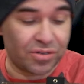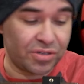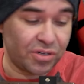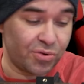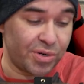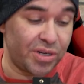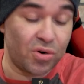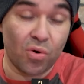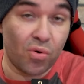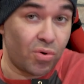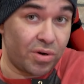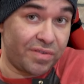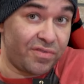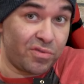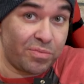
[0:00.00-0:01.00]
or the Green
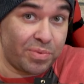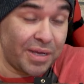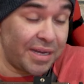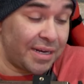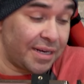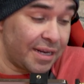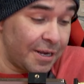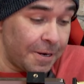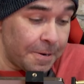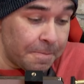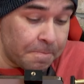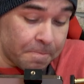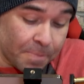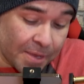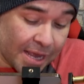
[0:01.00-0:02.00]
Horde, I've never played it.
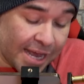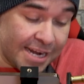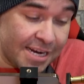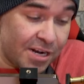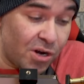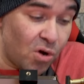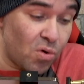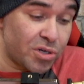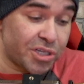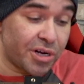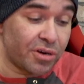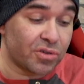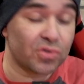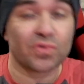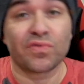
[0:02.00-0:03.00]
I didn't know which
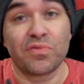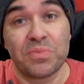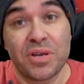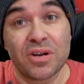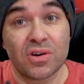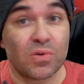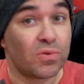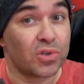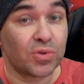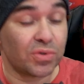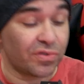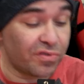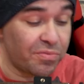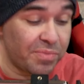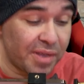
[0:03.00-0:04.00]
characters were from here and which ones
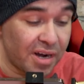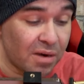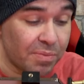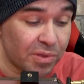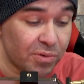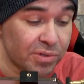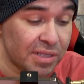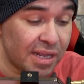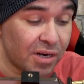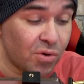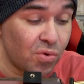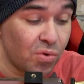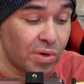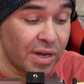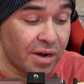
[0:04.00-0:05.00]
were from there, but there was a lot of
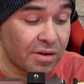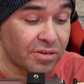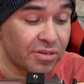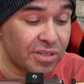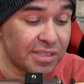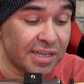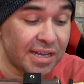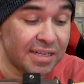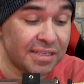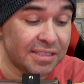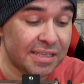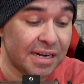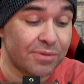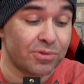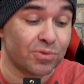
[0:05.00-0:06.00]
cool character designs
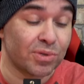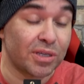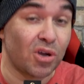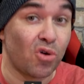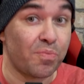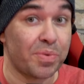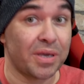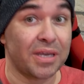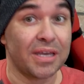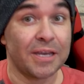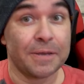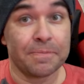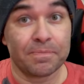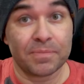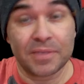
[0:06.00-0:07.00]
that I was really hoping
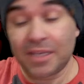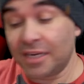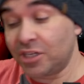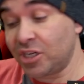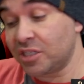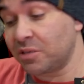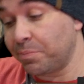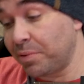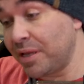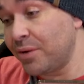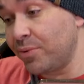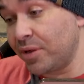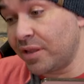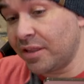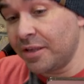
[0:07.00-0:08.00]
to get a chance to play
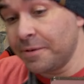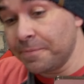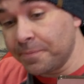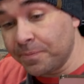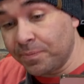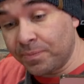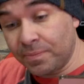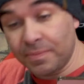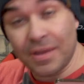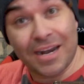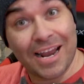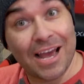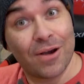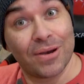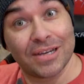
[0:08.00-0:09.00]
with. And
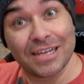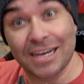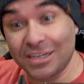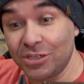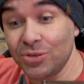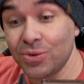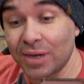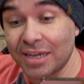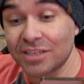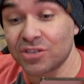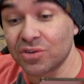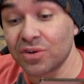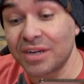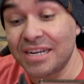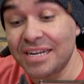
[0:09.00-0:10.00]
now I do, I guess
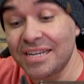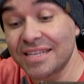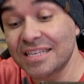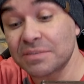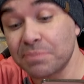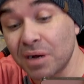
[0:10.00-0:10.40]
they're in this